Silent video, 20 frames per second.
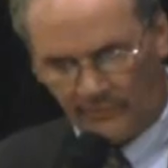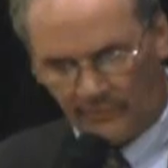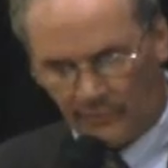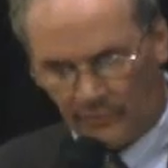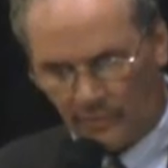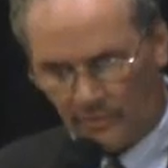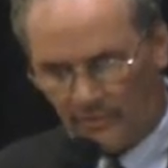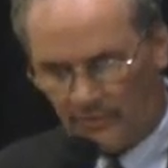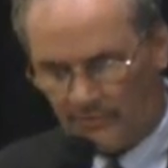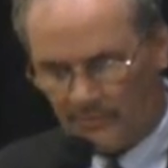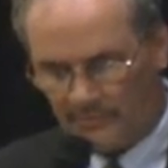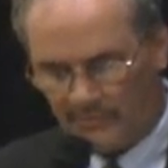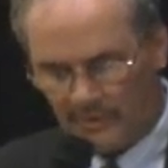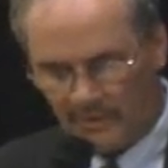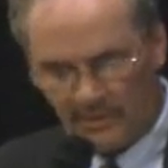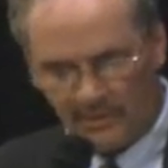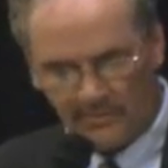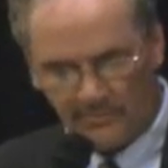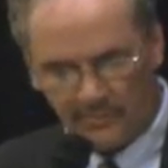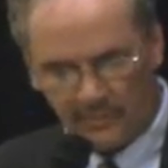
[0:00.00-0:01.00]
LaFleur has been
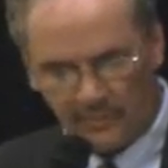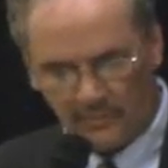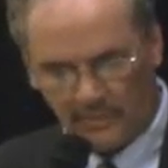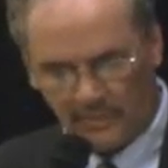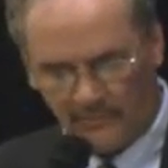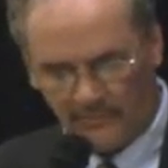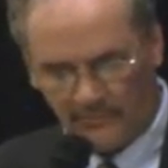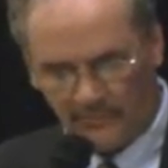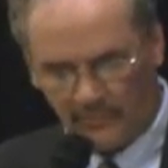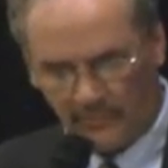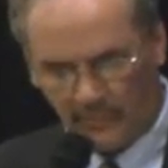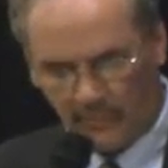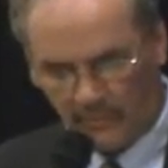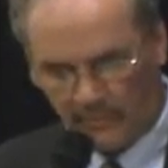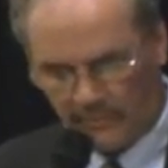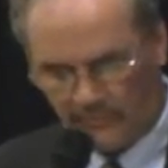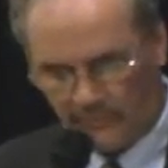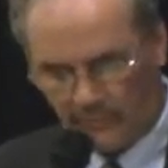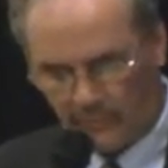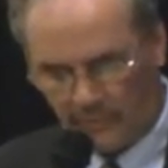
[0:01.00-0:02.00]
part of the program for
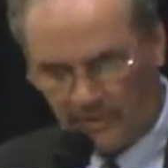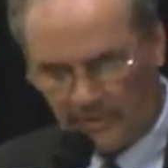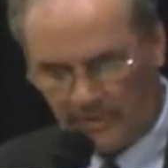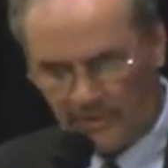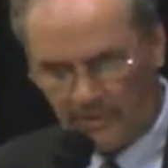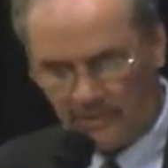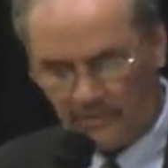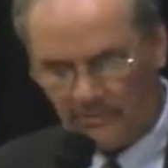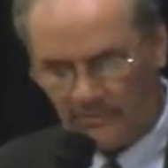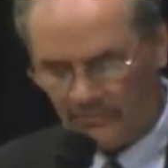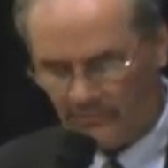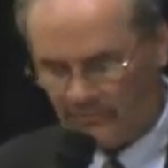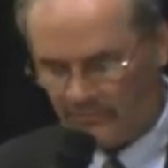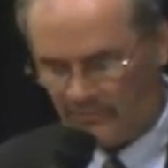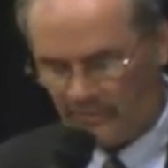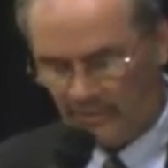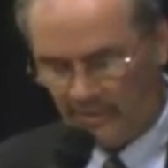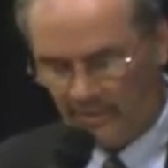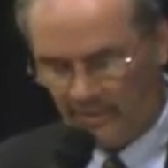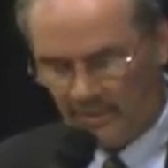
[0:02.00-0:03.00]
over 40 years.
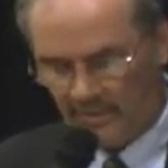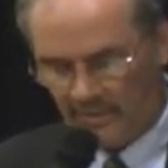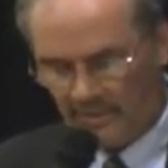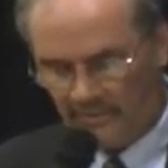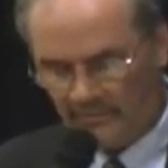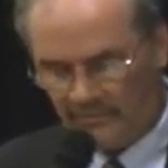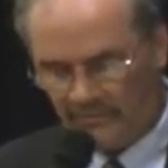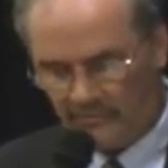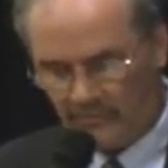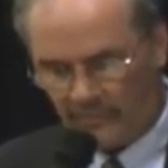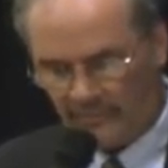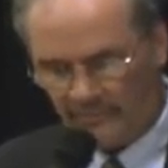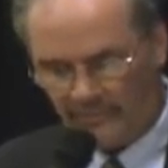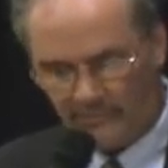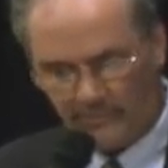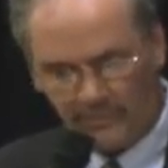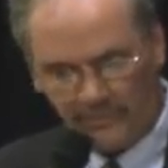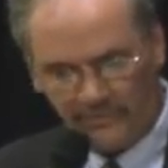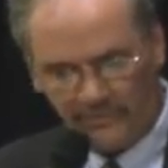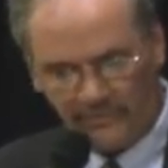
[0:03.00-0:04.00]
He's the voice of
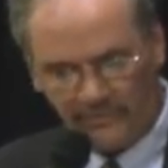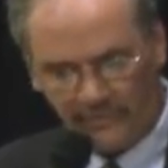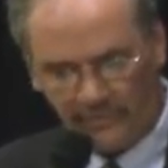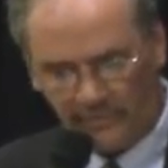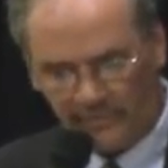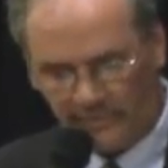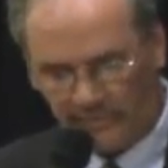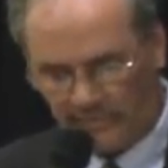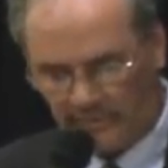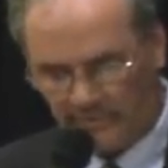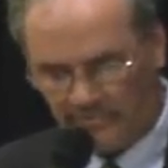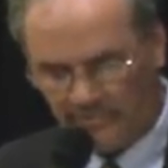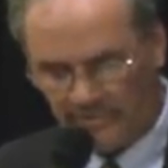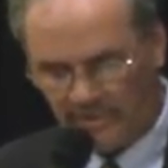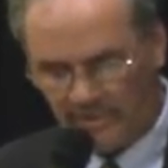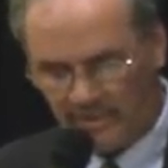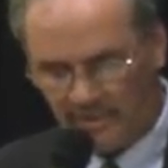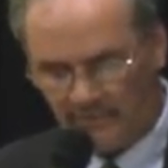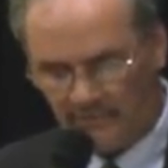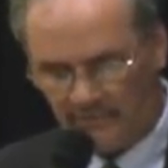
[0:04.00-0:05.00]
Muzzy Field at Legion
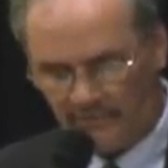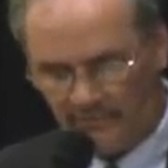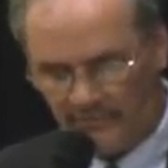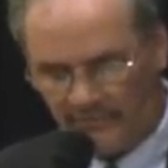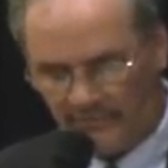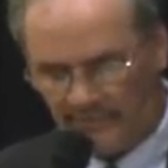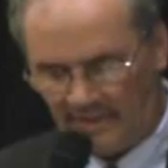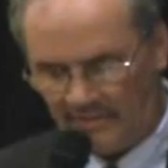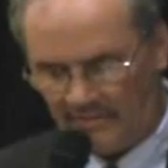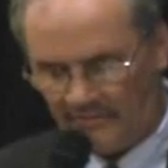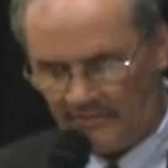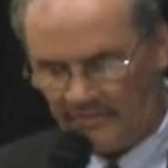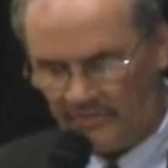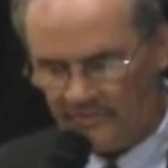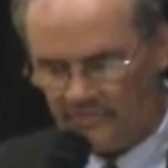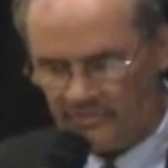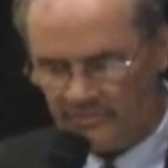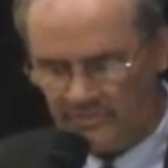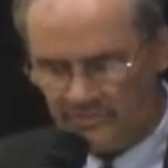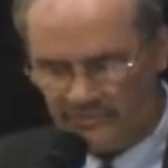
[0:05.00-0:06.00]
games, the
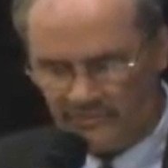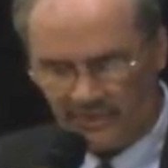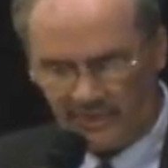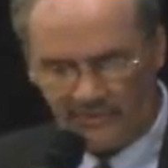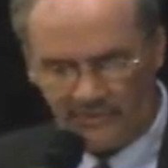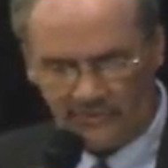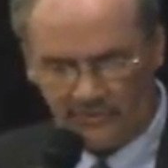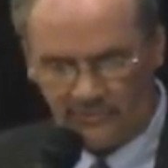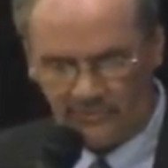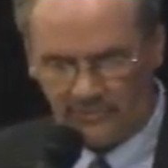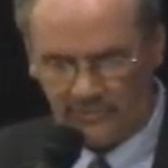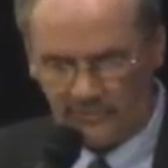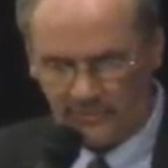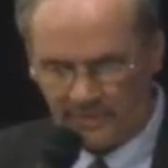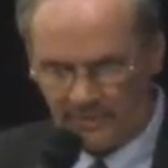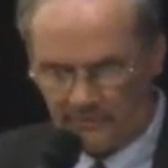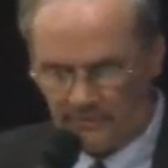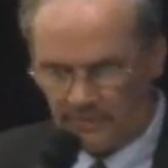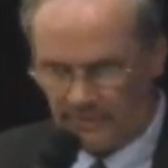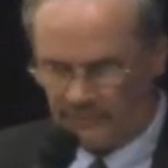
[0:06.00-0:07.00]
statistician, the scheduler, the
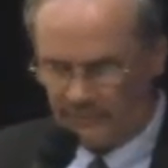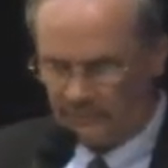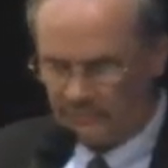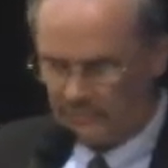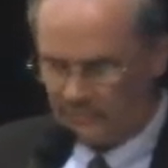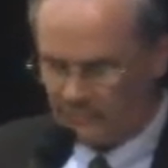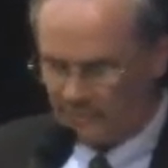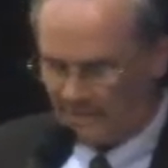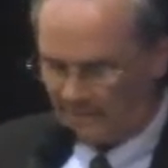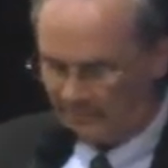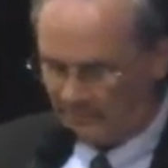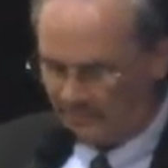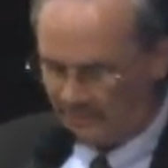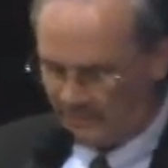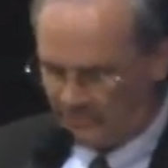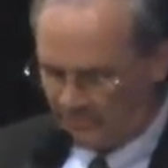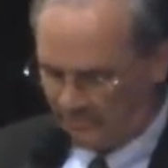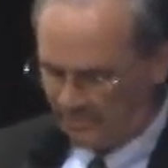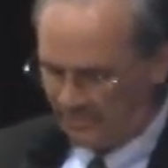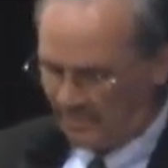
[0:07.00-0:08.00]
money raiser, the travel
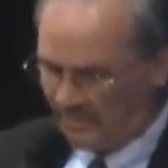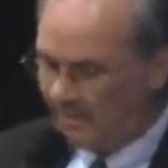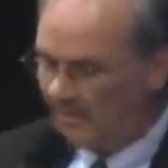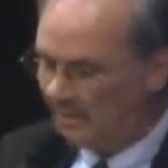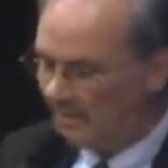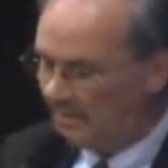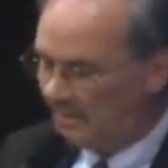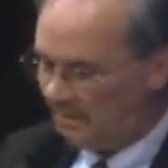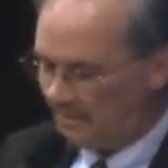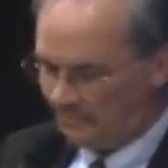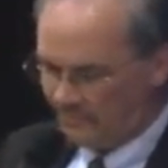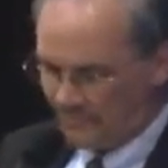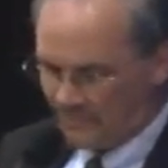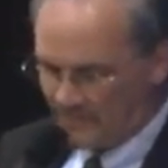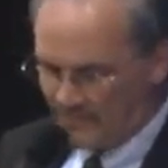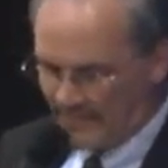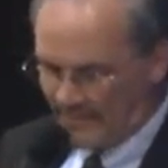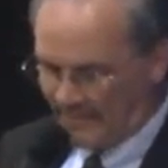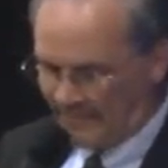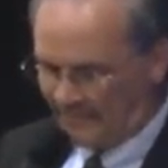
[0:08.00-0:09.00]
agent, and for the
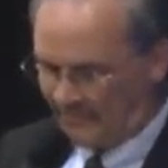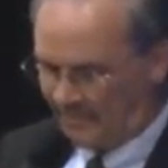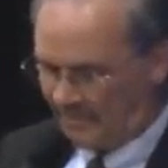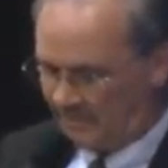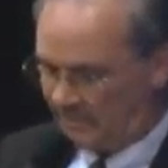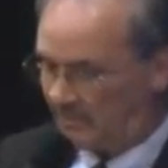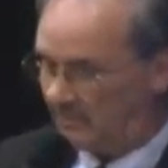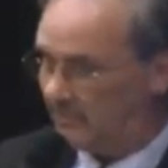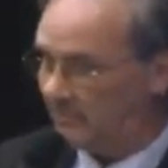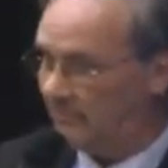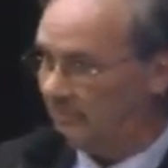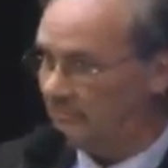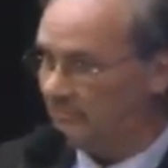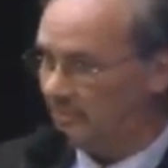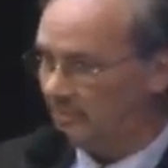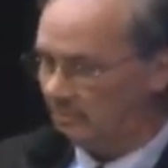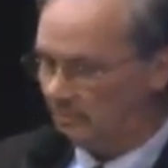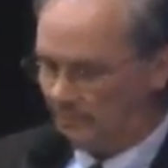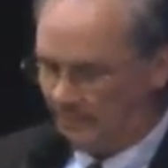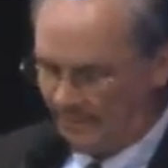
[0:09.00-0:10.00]
past 8 years, the
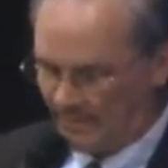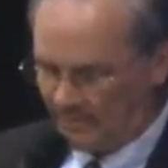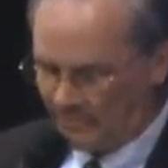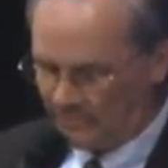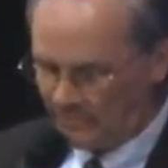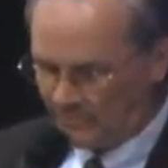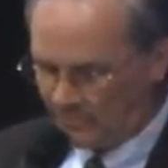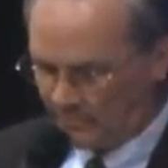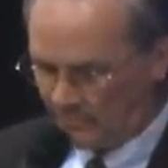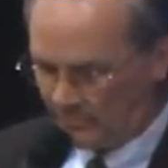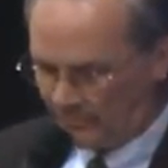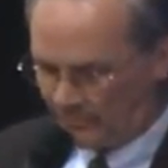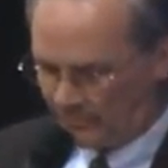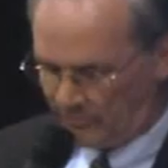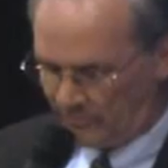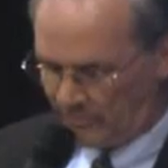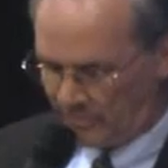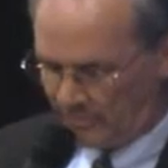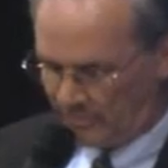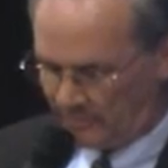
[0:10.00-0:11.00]
general manager of the Bristol
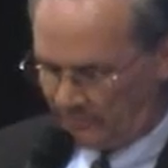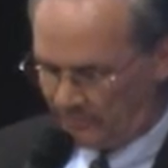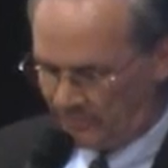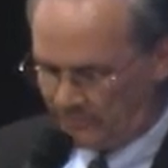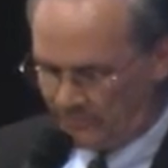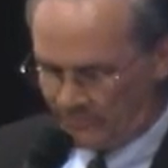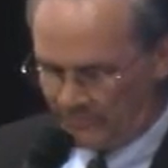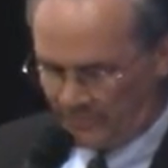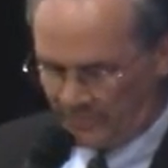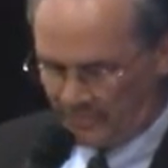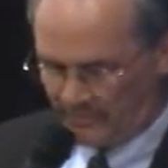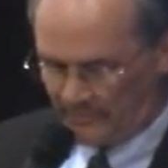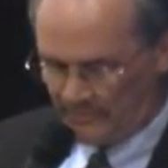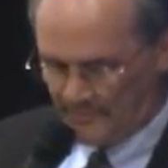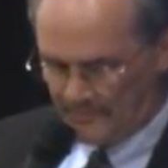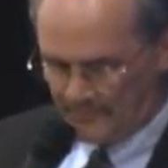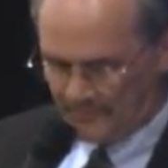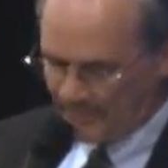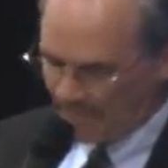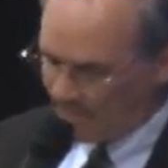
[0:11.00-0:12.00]
American Legion team.
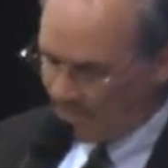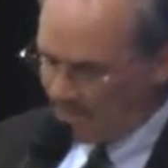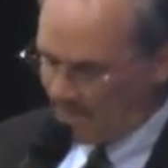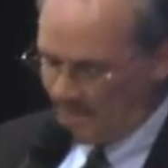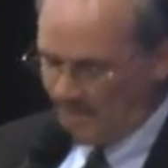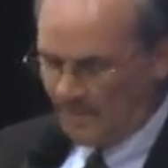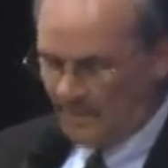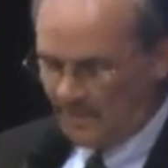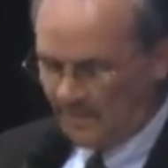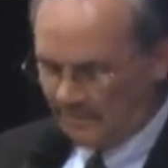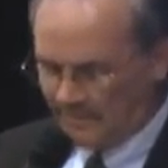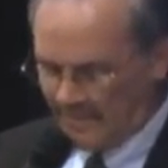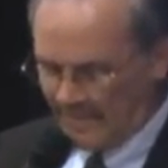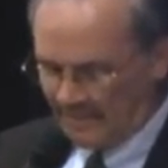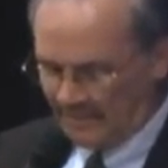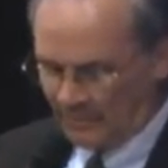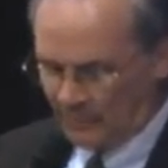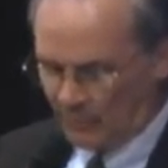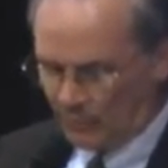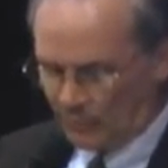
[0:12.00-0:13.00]

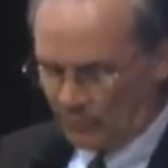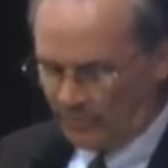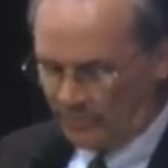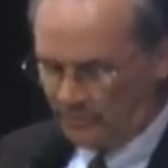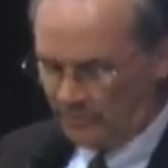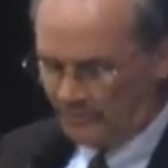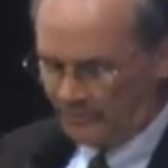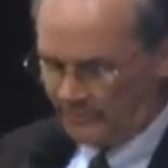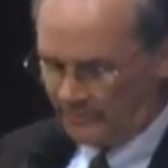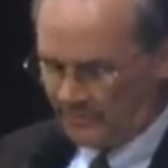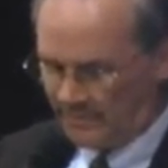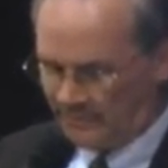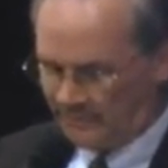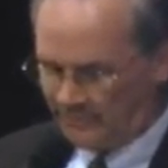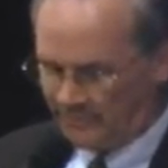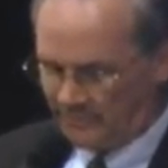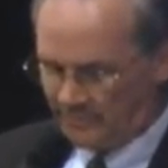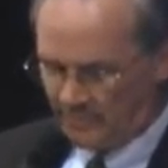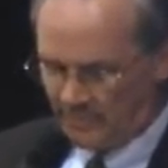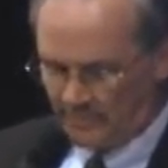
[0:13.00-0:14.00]
Doc Gilhooly was a
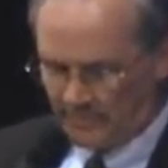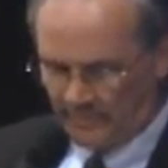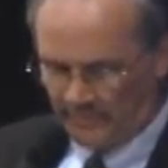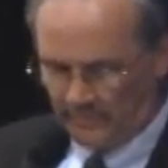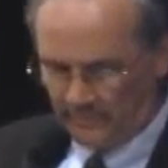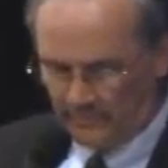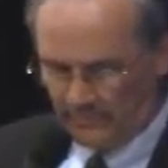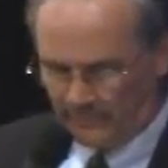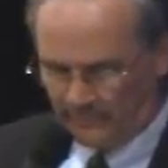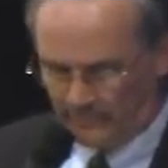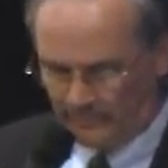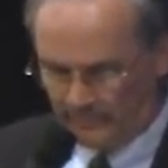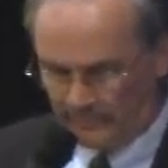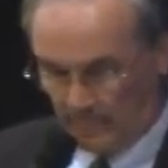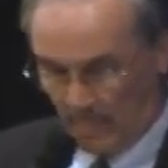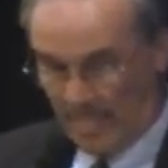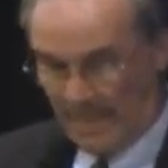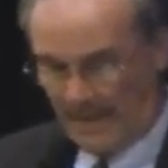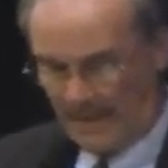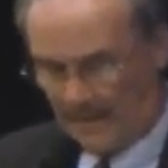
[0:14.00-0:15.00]
legend
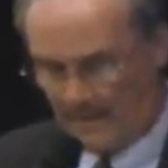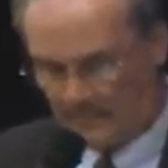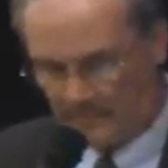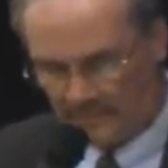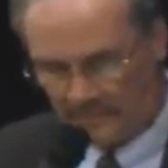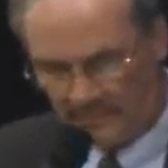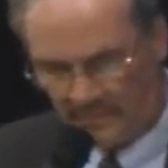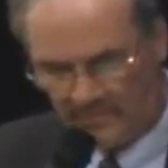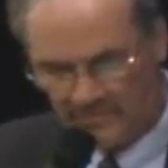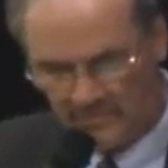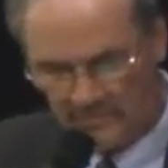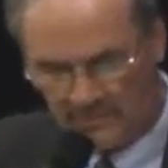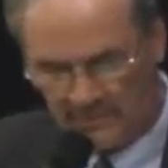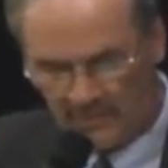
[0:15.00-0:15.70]
among Legion